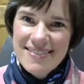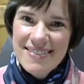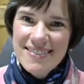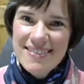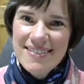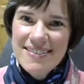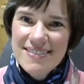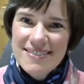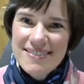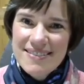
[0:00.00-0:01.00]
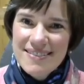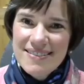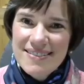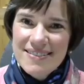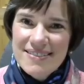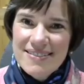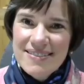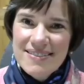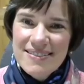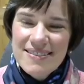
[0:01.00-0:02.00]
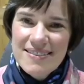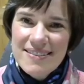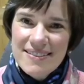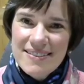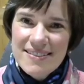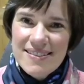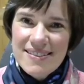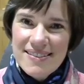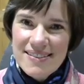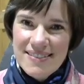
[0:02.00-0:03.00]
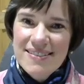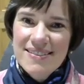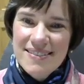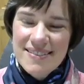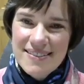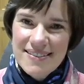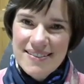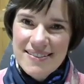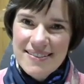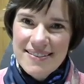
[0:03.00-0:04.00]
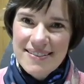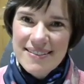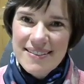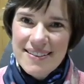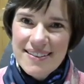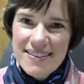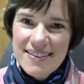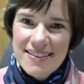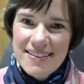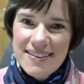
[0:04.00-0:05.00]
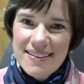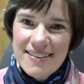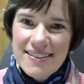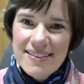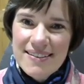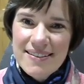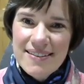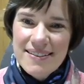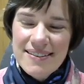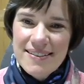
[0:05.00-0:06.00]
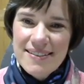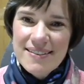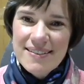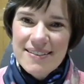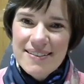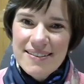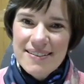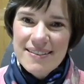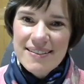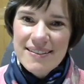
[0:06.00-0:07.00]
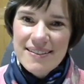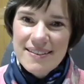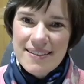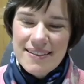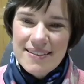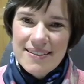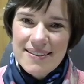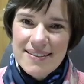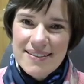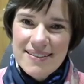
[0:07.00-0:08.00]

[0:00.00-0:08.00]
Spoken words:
(silent)